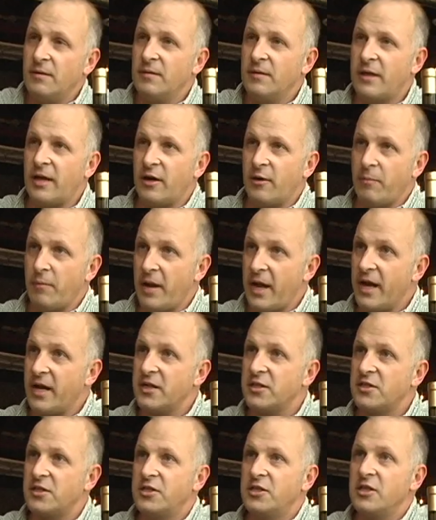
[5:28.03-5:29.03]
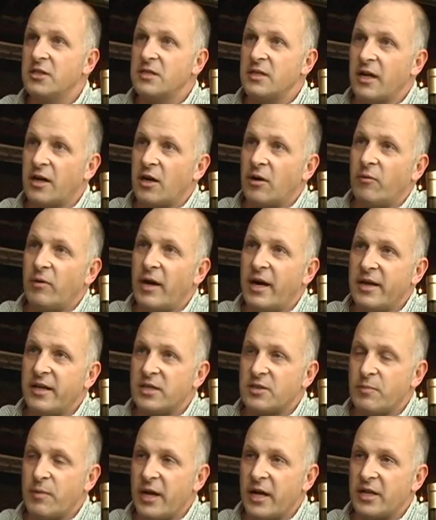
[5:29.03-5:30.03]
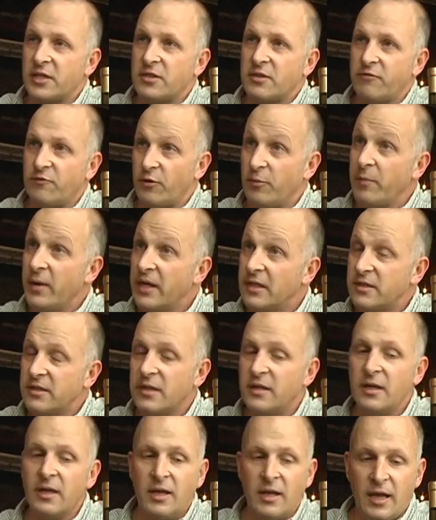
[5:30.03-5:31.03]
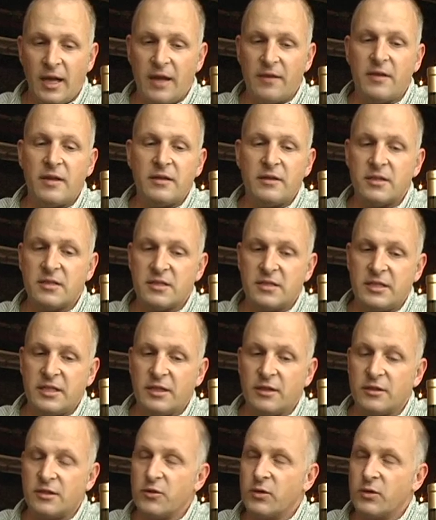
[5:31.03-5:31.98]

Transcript: that are mashed, just like our rye is mashed, fermented, and then distilled.